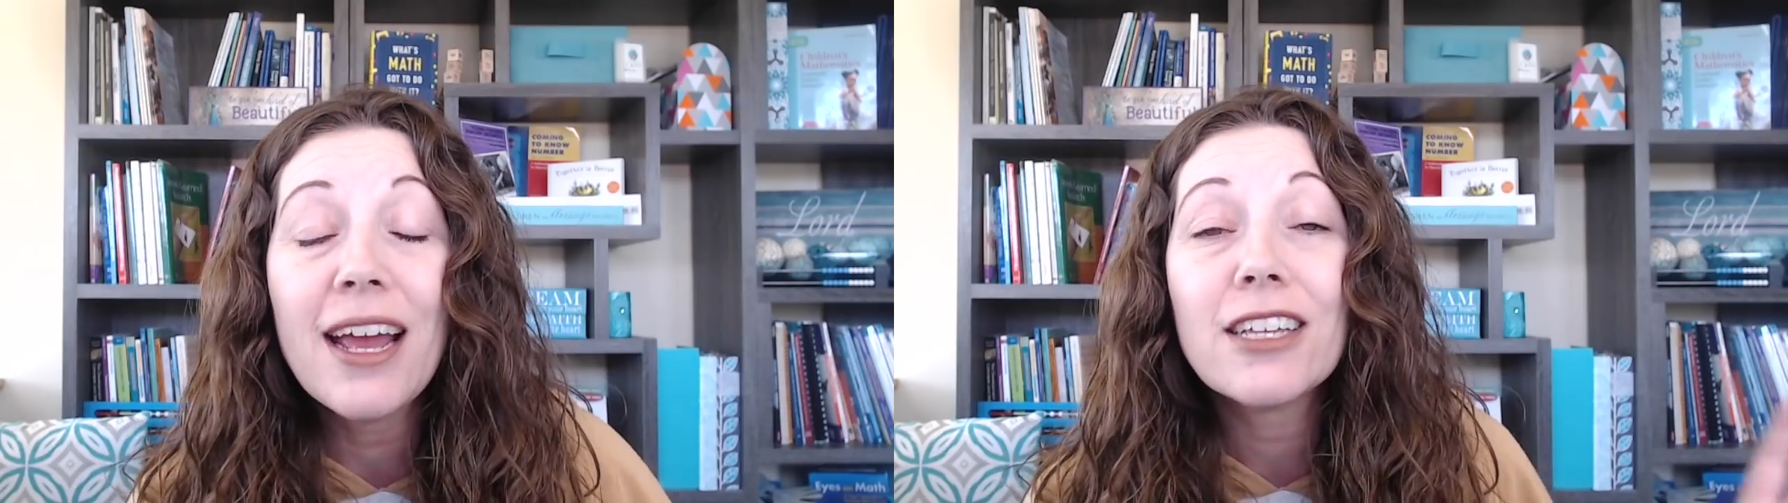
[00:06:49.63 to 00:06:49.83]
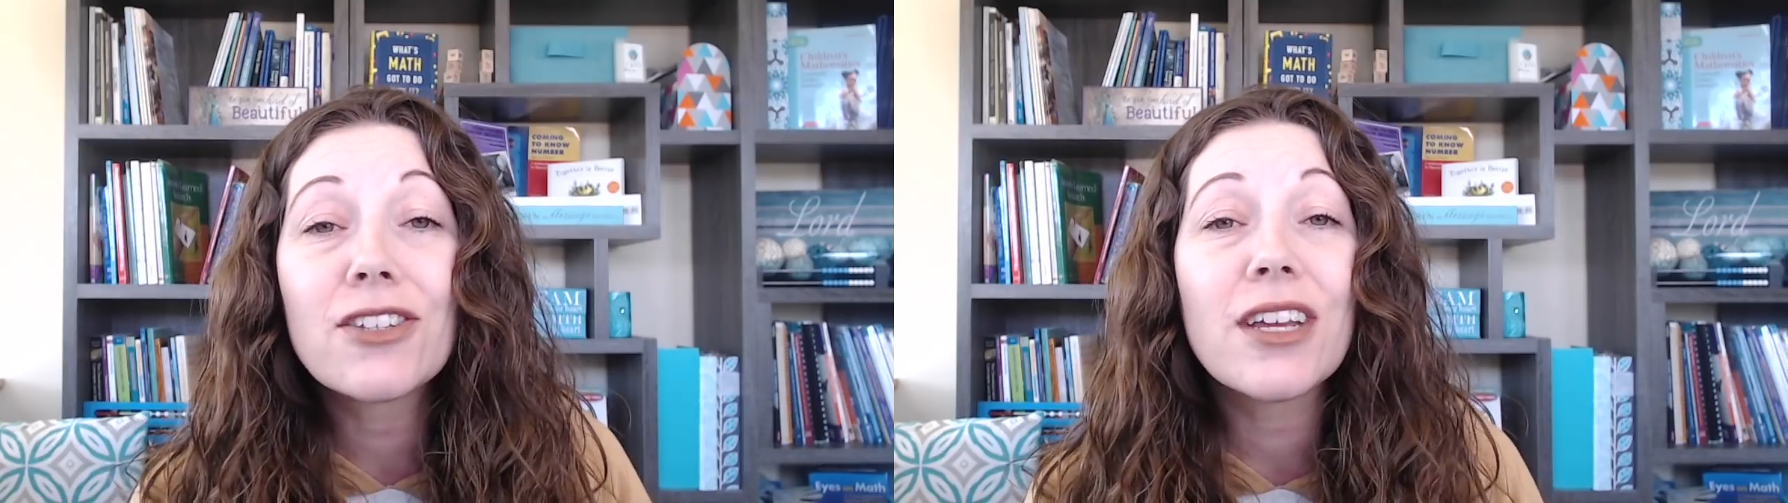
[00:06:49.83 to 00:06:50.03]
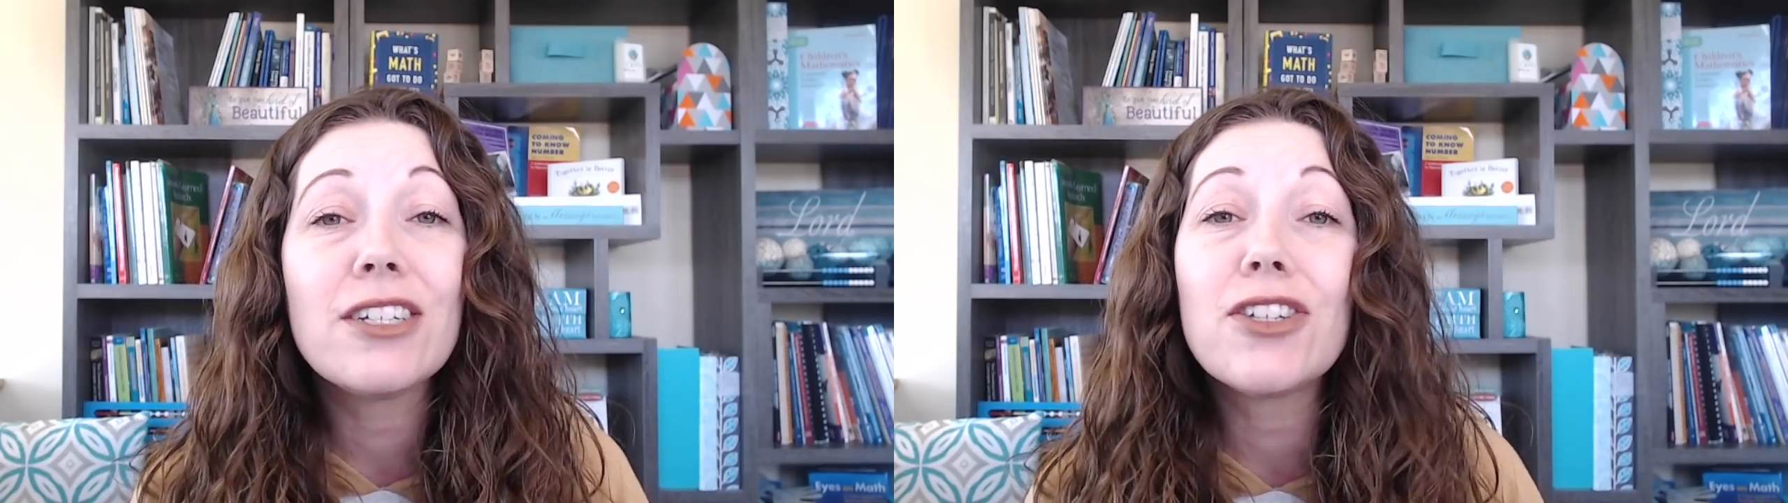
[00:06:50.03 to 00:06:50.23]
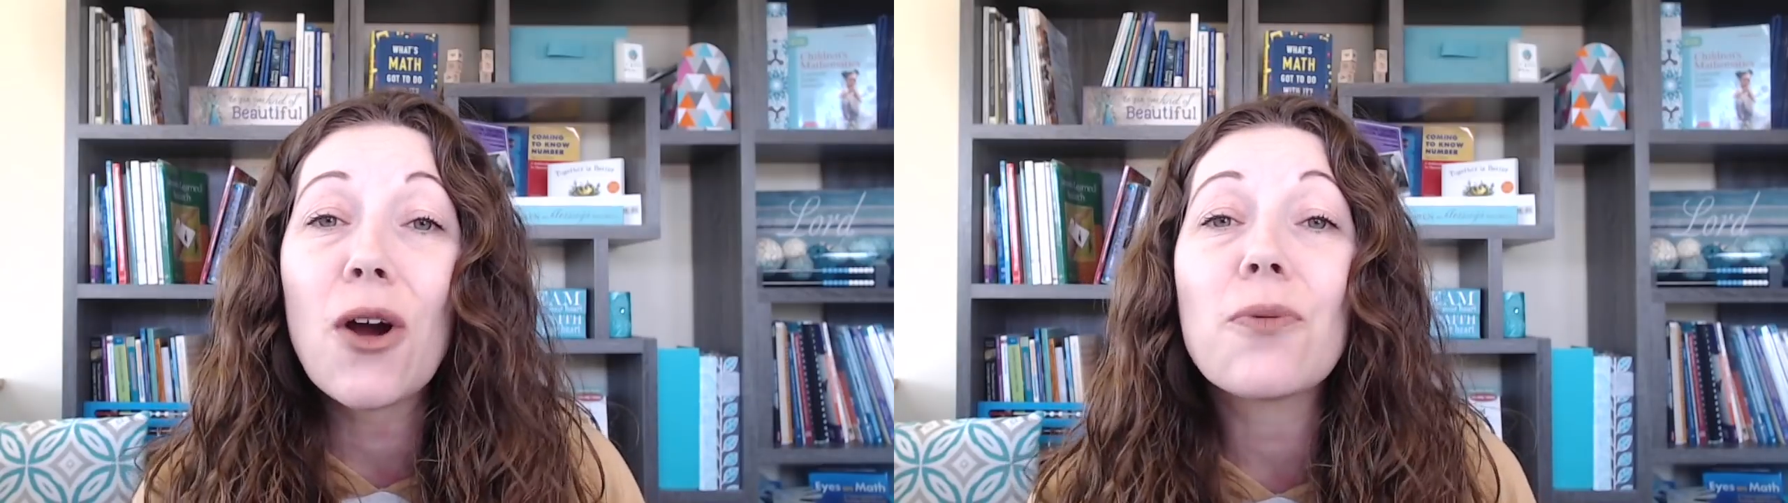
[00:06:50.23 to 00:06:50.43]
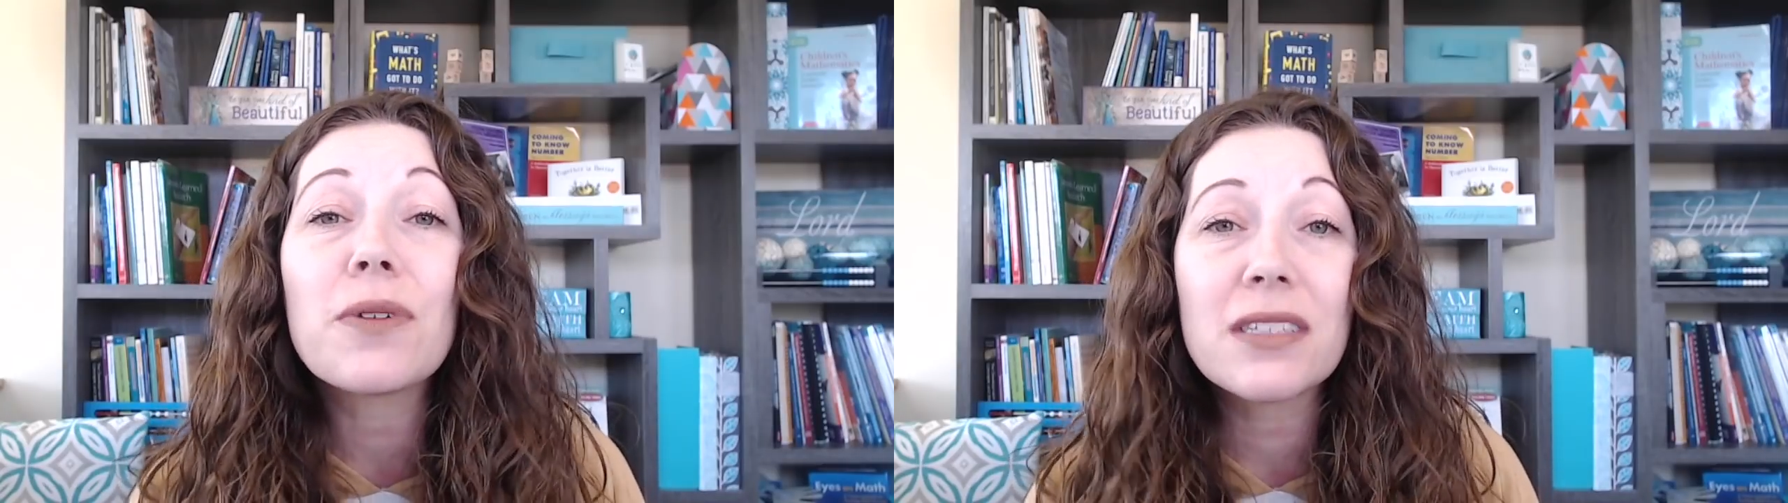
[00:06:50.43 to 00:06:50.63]
So they
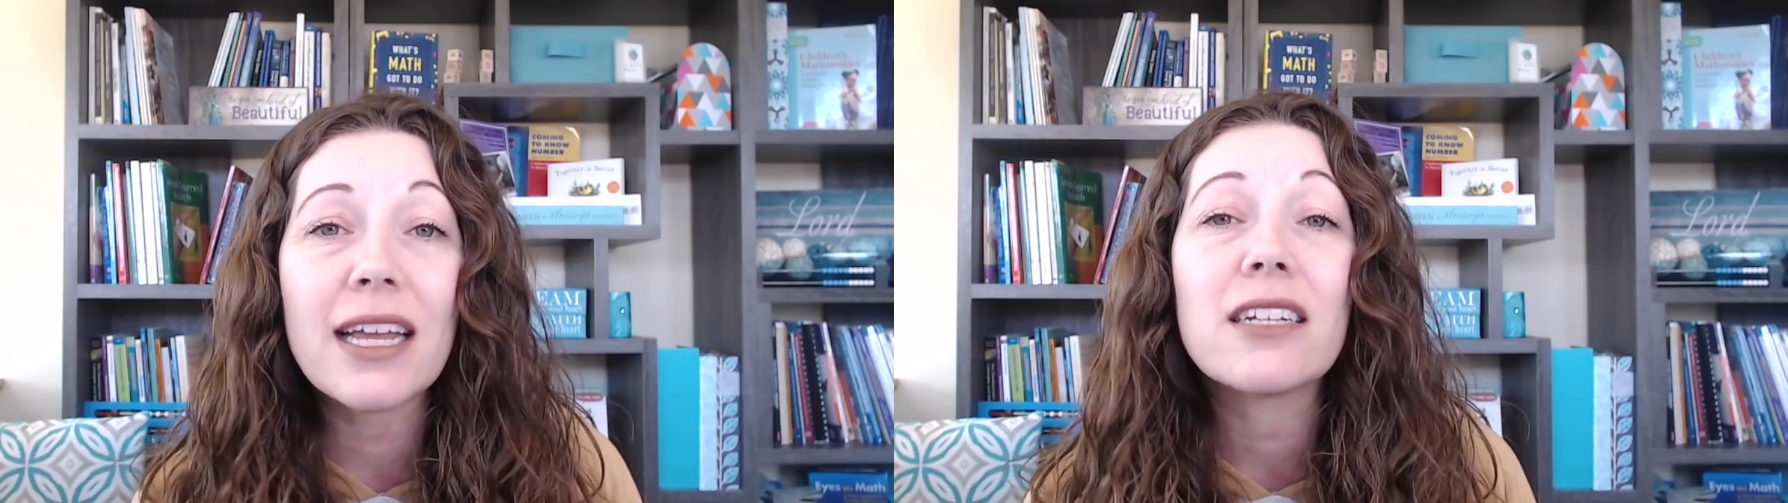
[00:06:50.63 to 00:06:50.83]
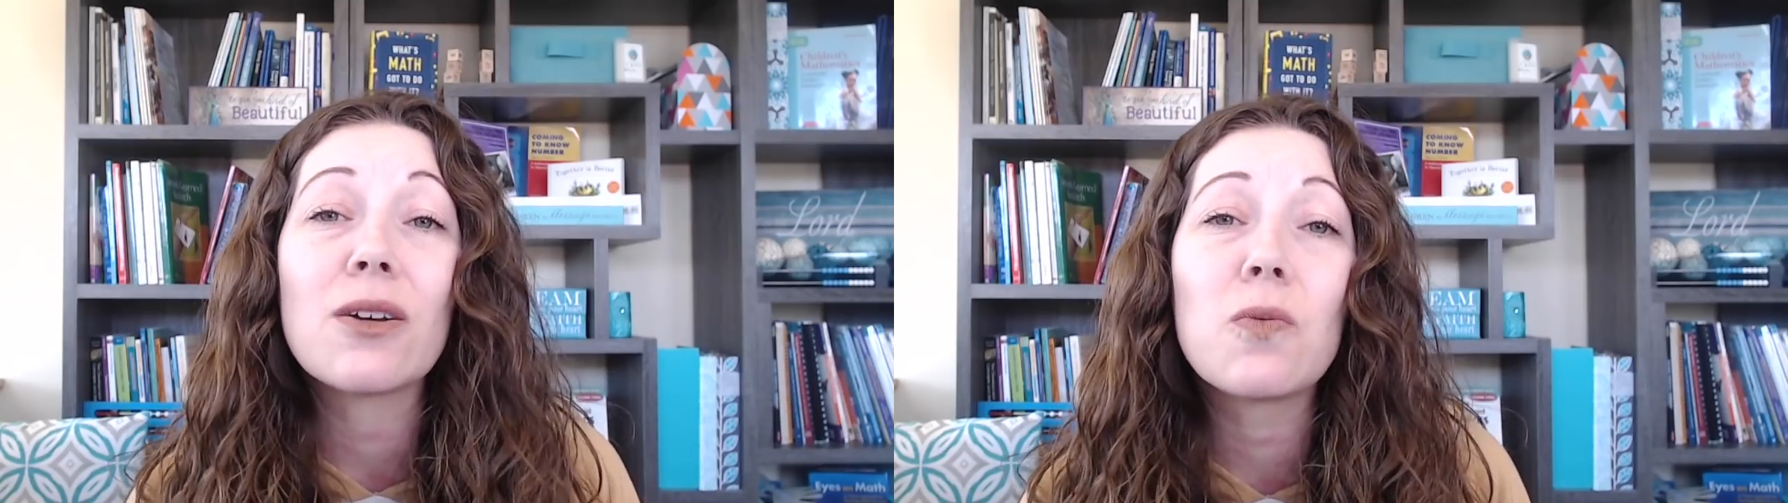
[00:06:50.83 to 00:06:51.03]
don't relate to